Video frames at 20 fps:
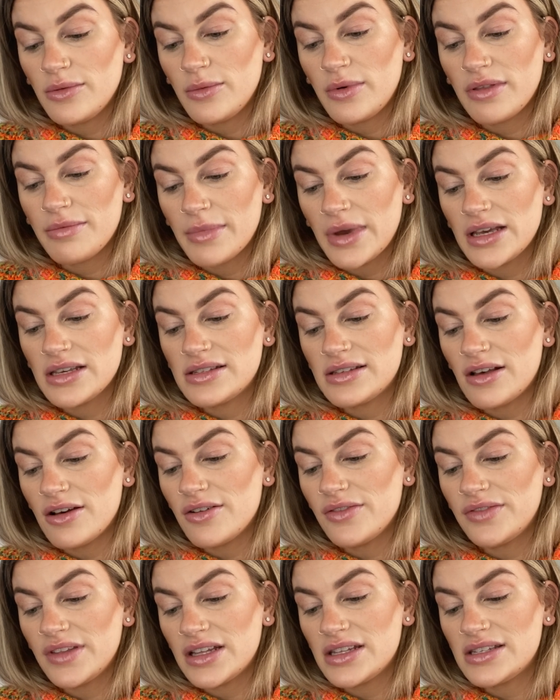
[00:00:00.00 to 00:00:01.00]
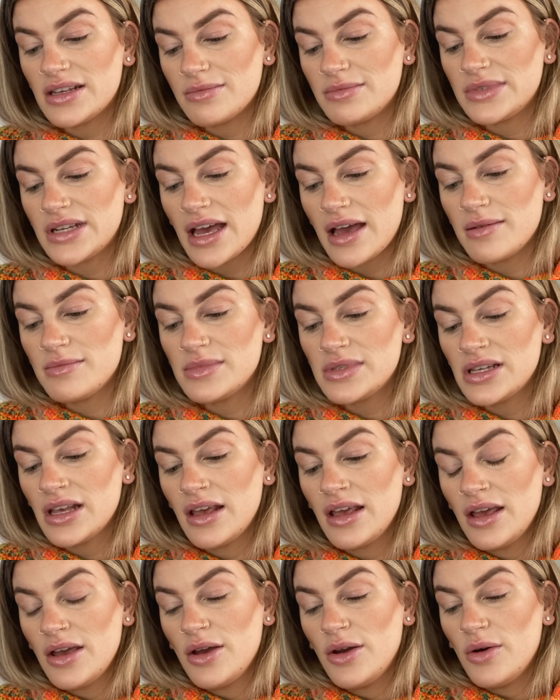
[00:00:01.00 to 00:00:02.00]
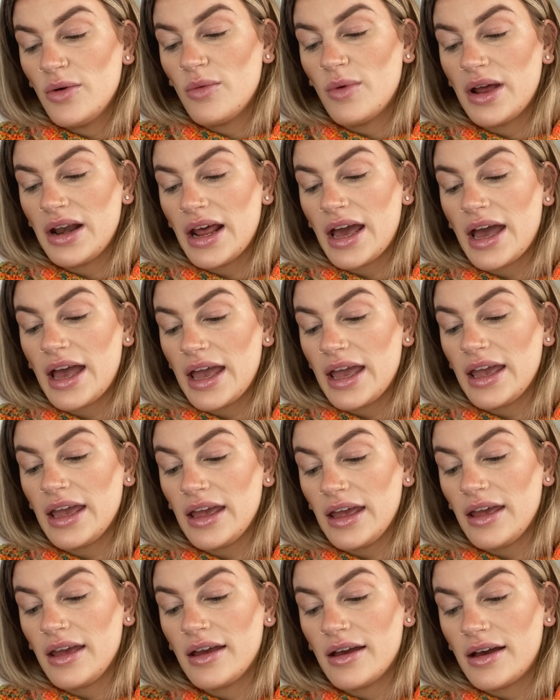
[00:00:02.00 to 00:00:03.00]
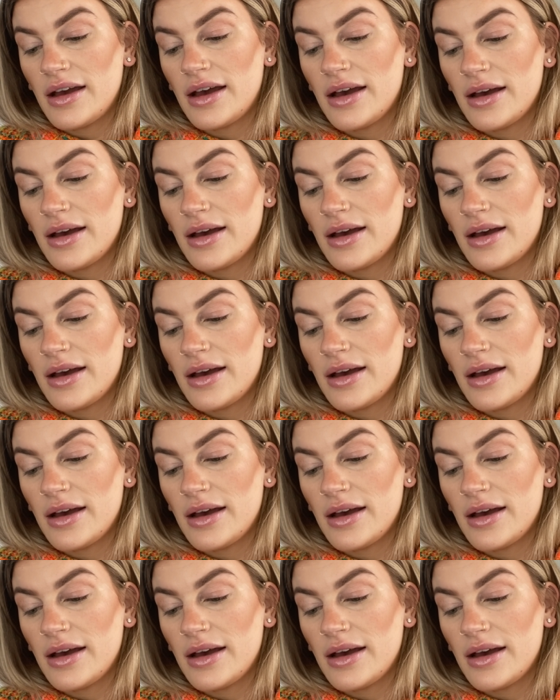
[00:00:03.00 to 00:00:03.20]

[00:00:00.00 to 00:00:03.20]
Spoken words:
with myself that sometimes when I